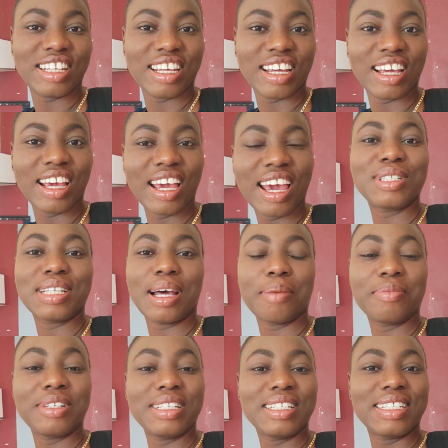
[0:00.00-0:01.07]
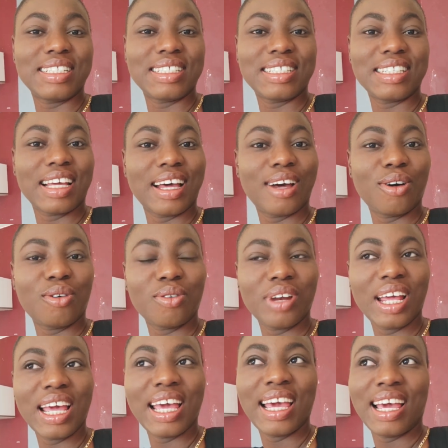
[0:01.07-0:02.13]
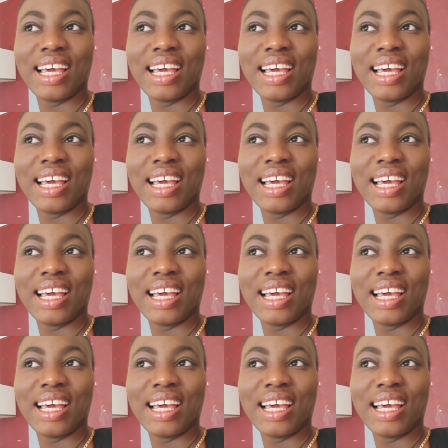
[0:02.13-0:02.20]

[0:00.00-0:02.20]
day, what's happening in town,